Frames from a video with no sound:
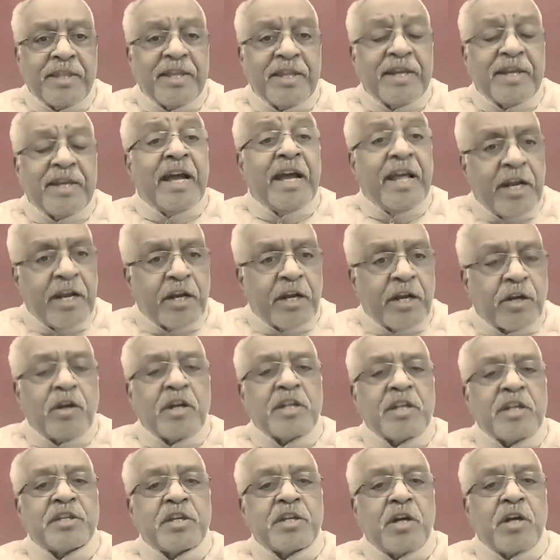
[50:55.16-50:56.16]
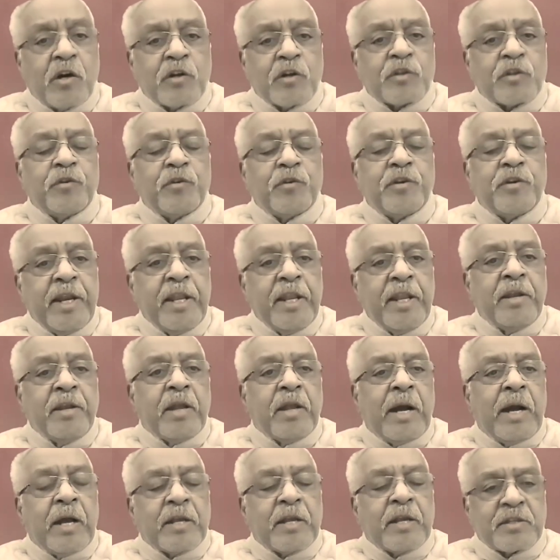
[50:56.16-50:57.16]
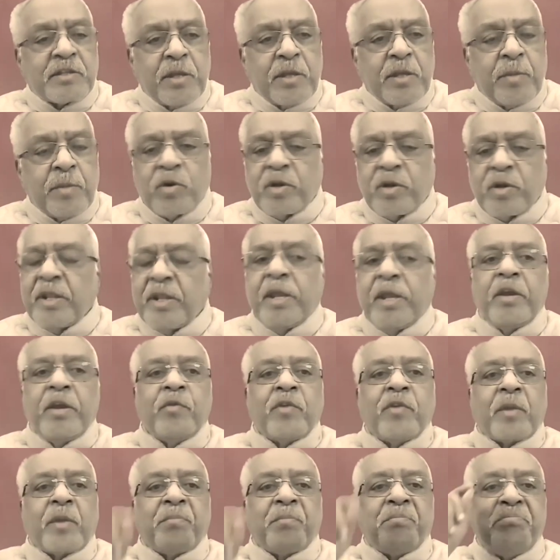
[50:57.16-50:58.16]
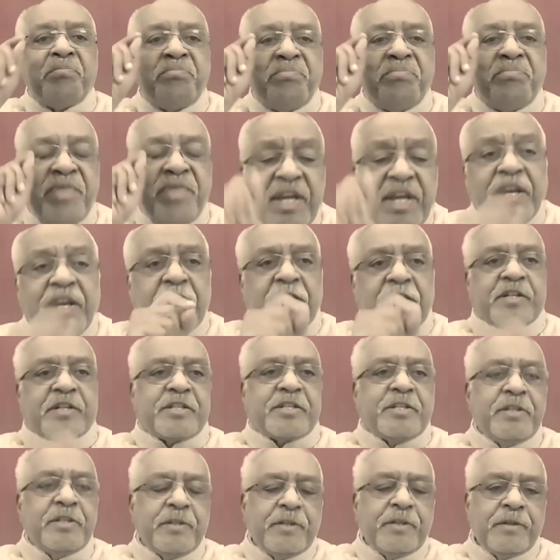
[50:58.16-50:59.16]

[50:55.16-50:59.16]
And the gynecologist also didn't ask about your periods.